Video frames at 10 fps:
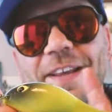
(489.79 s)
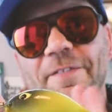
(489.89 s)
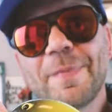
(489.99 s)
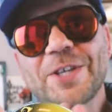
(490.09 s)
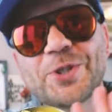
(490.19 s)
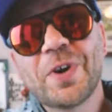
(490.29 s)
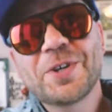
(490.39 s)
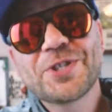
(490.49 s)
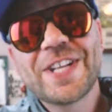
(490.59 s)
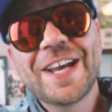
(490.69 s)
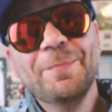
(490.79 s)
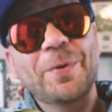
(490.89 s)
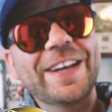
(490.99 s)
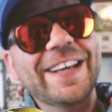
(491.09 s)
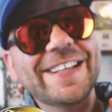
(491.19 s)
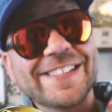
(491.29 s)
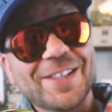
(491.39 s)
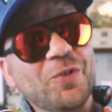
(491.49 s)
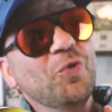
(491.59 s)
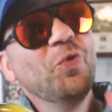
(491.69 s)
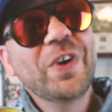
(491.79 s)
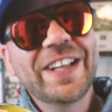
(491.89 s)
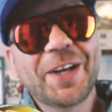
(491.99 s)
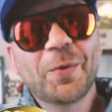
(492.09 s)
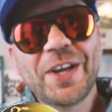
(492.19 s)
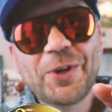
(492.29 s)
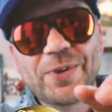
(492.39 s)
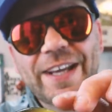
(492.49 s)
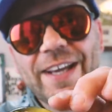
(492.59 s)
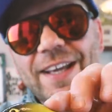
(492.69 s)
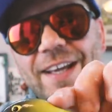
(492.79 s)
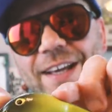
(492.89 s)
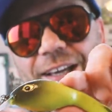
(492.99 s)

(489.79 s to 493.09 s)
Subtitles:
bait, from a structure standpoint, is really quite unique.